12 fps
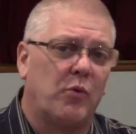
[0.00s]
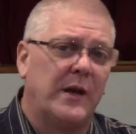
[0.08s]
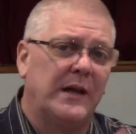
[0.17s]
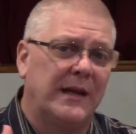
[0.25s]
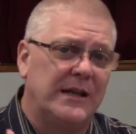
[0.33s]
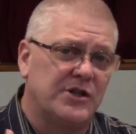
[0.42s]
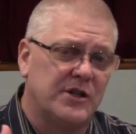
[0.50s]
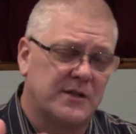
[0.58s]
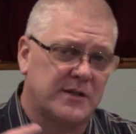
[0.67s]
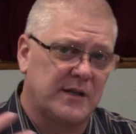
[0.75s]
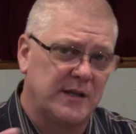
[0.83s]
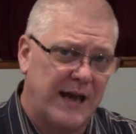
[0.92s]

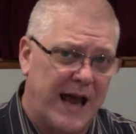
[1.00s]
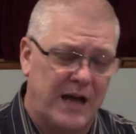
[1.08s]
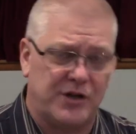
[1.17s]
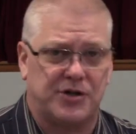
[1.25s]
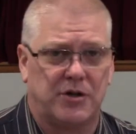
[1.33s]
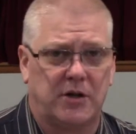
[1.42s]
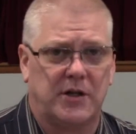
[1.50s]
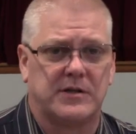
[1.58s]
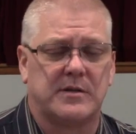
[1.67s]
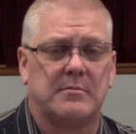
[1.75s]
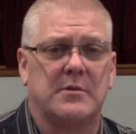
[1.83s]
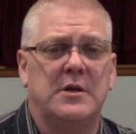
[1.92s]
religious
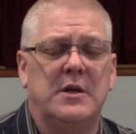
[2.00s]
nationalism.